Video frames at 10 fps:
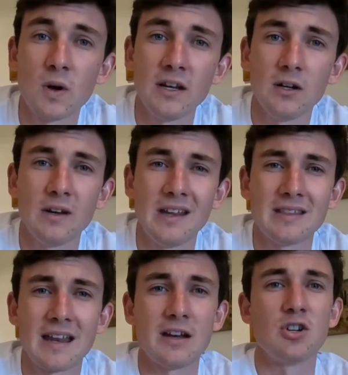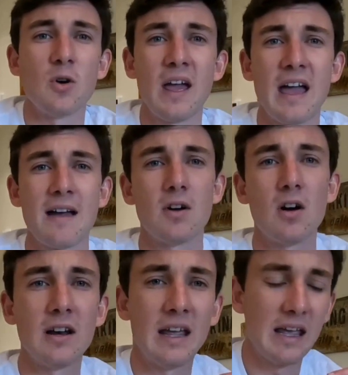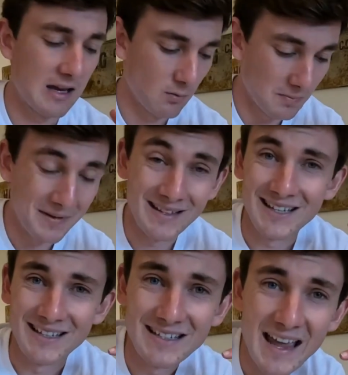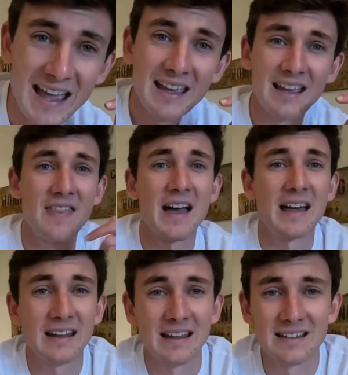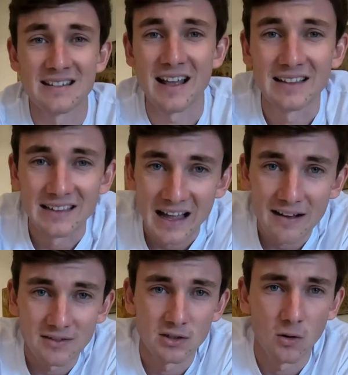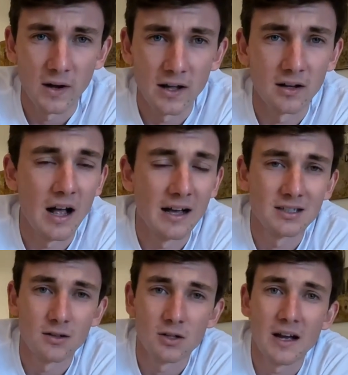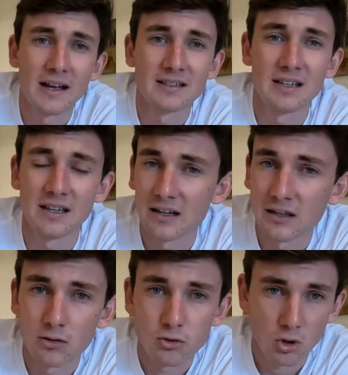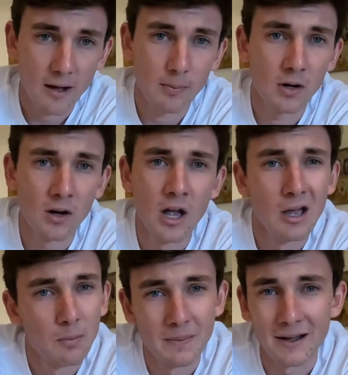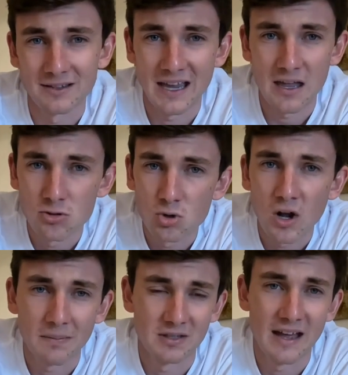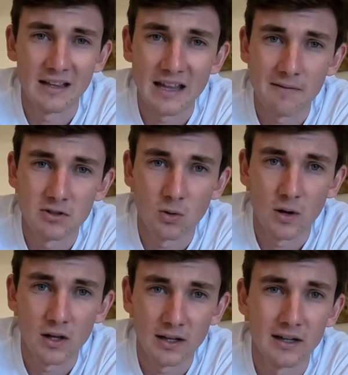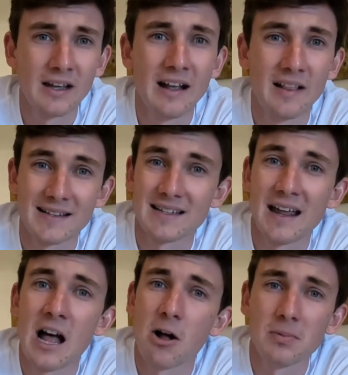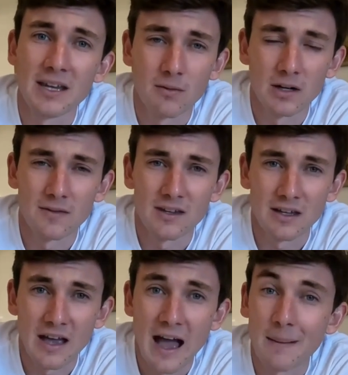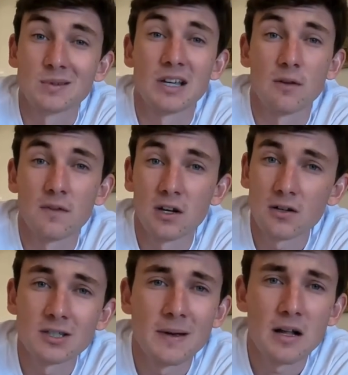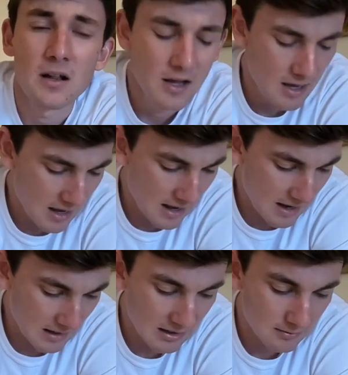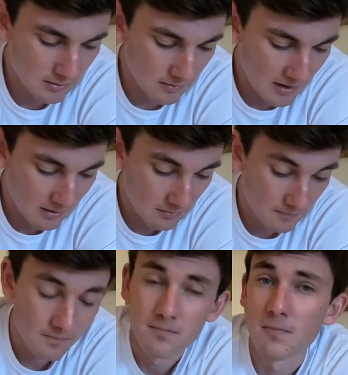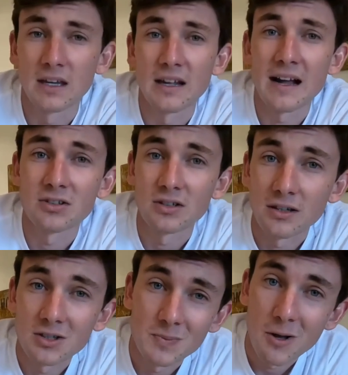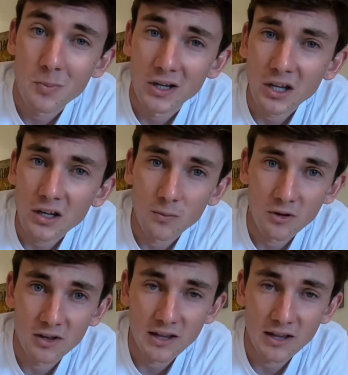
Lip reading: 1 ingredient that I don't have on hand with me today, and that is lavender oil. So you guys can get a little dropper, put about 10 drops of that lavender oil in. That's gonna help get rid of the apple cider vinegar smell and make it actually smell pretty good with the